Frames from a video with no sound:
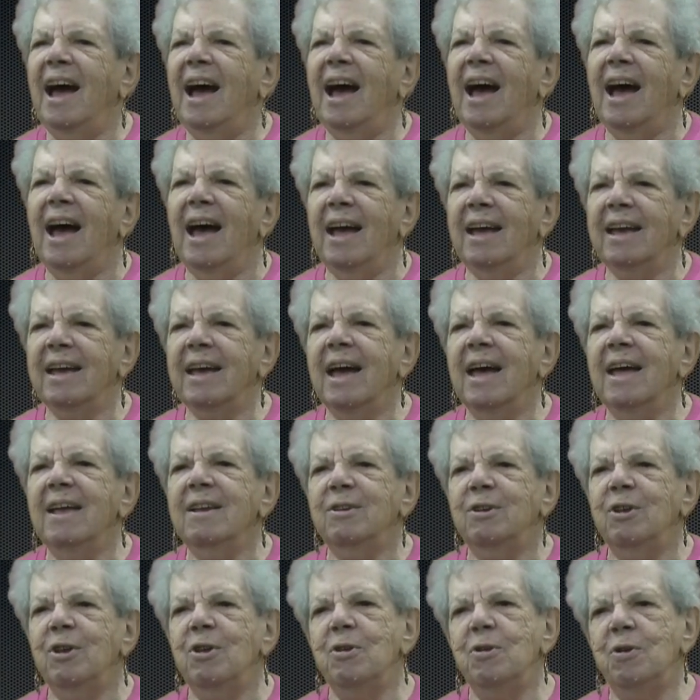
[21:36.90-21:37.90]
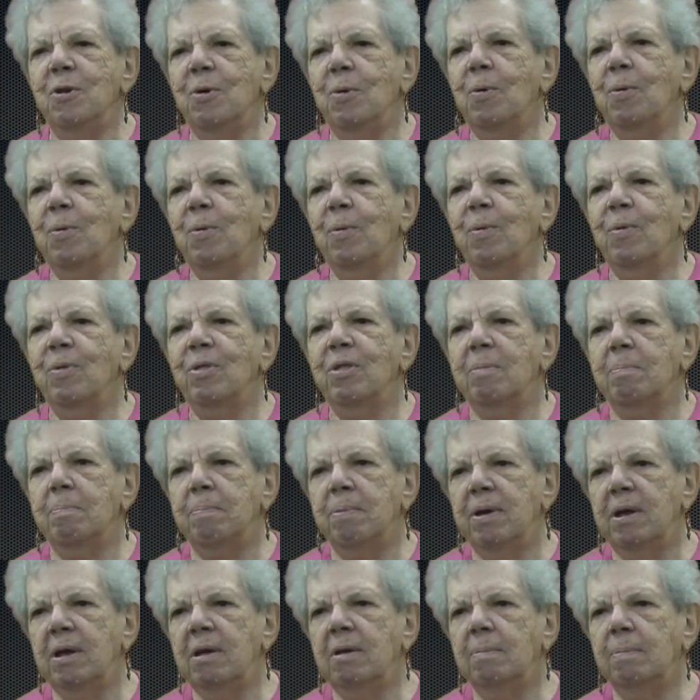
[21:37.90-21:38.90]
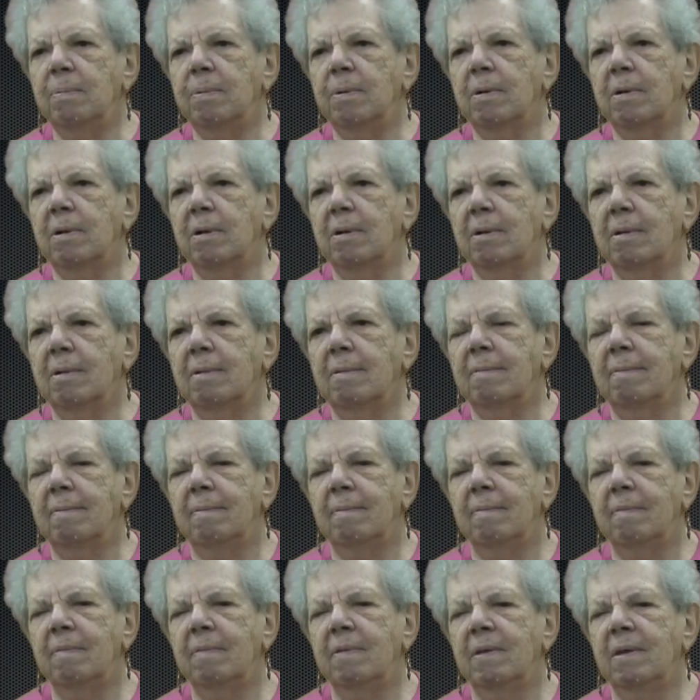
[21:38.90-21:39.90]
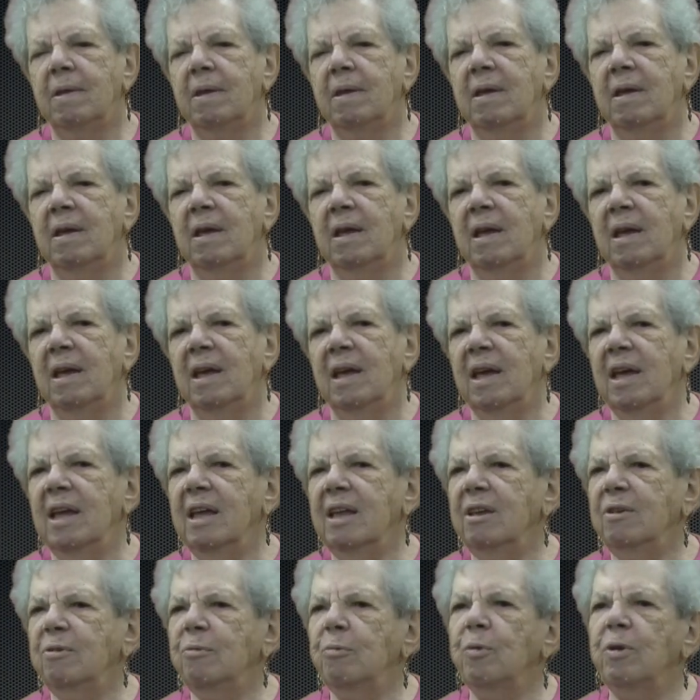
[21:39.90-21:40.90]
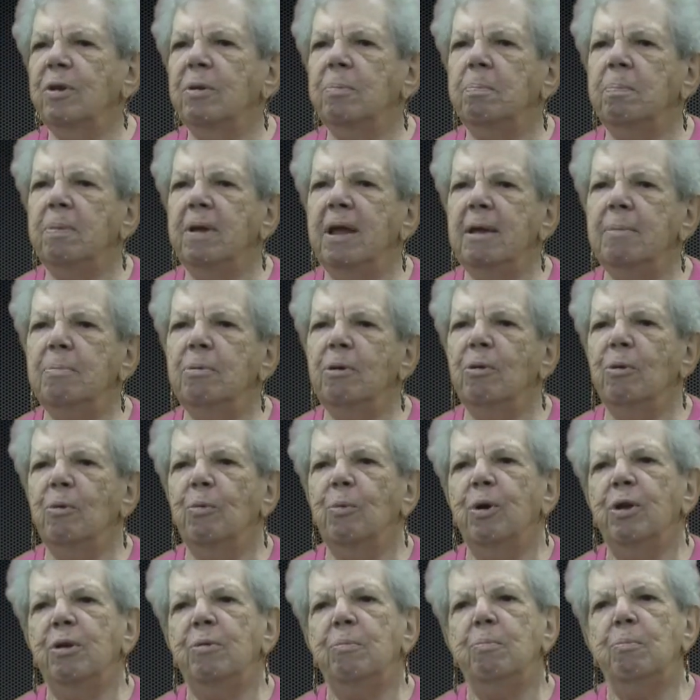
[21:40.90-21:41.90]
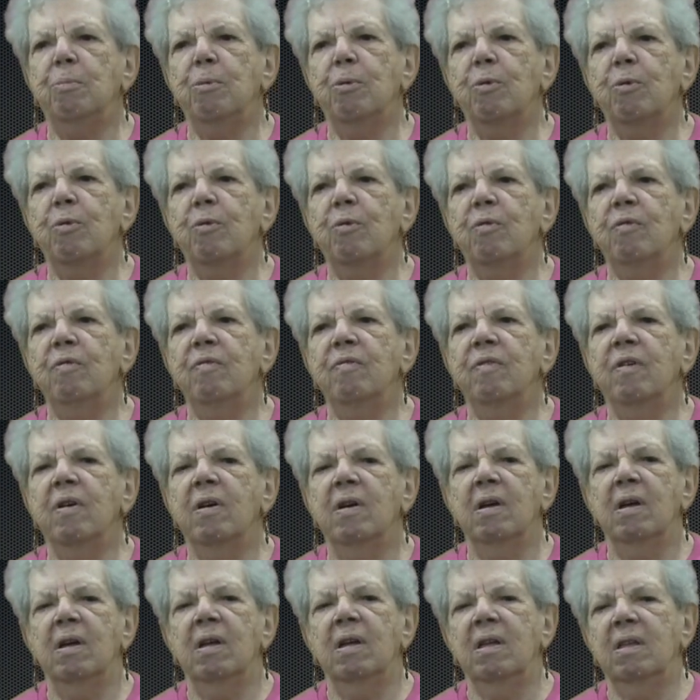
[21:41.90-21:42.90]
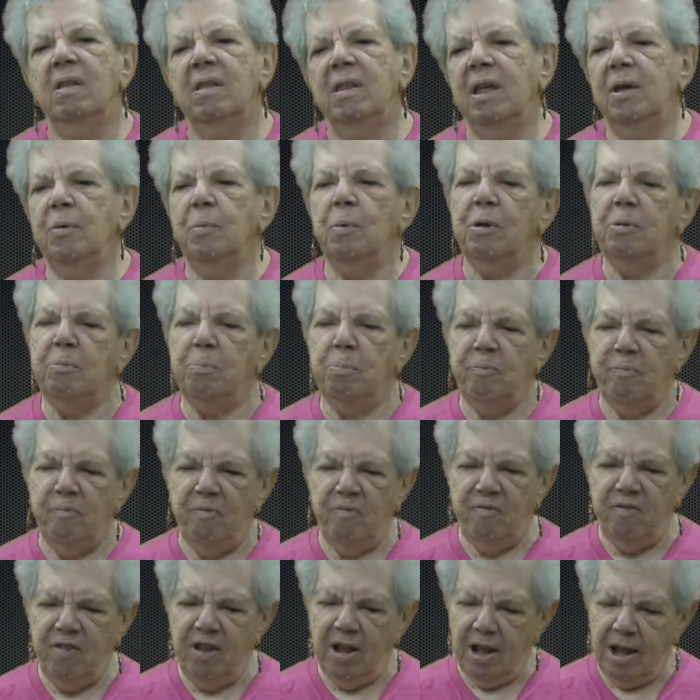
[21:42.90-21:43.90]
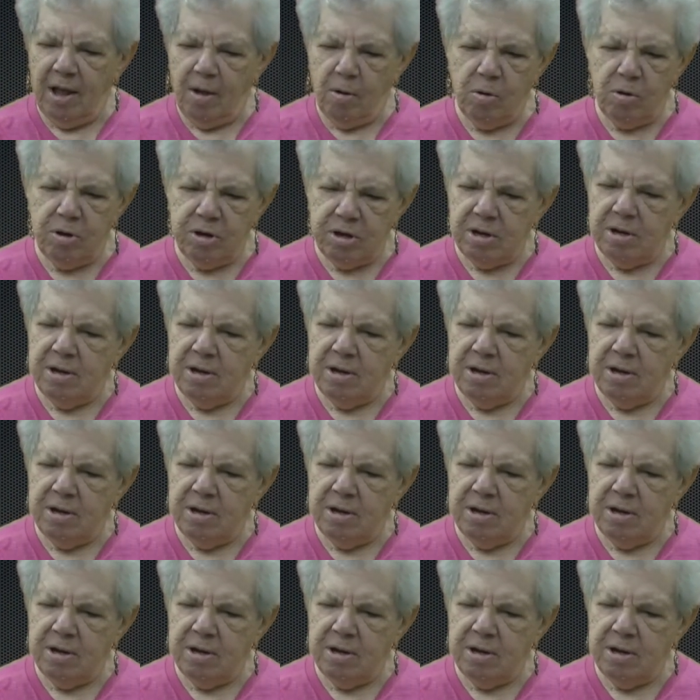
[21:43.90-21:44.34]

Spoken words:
I got to know the people. And when people would move, they would fill out